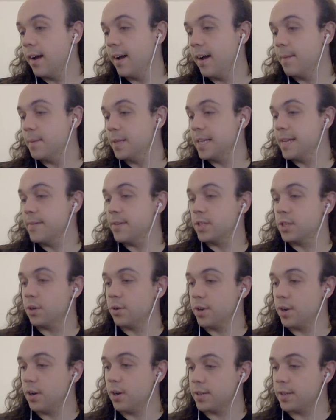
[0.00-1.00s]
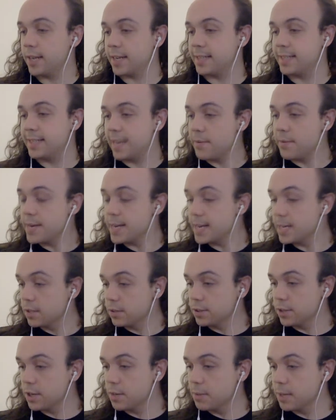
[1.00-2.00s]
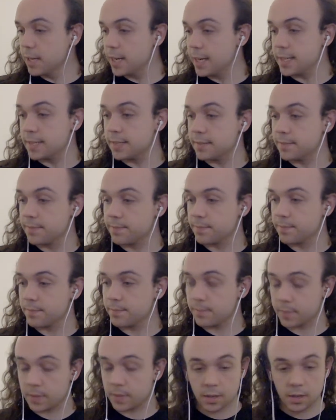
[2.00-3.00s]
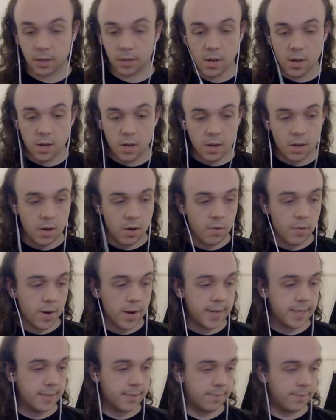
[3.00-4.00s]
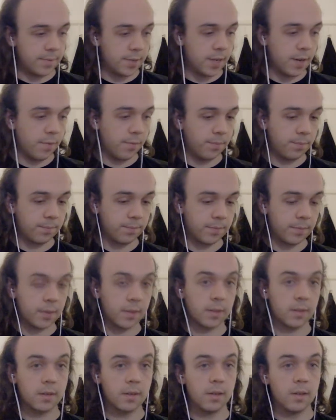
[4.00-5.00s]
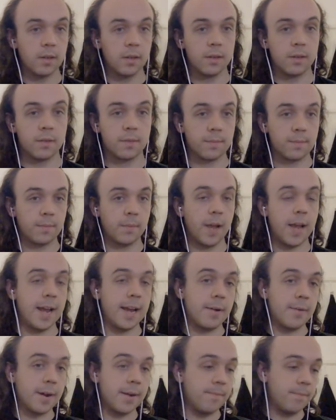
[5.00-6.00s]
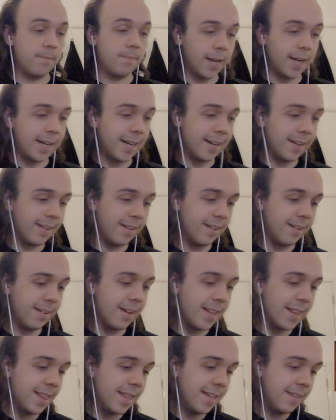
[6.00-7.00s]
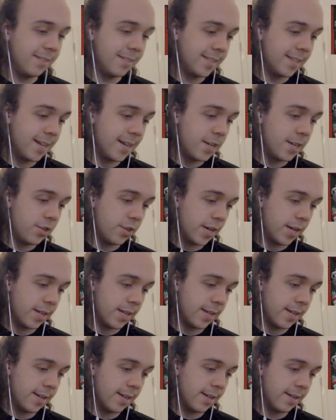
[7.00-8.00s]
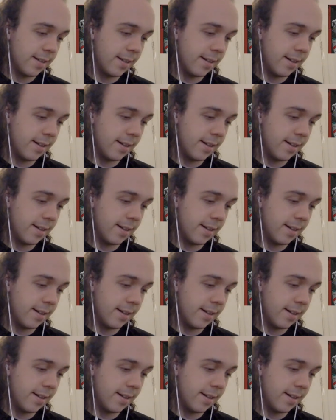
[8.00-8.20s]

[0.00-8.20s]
believe it or not. And Tyrion is also blind. Right, so anyway, we're getting a little sidetracked there.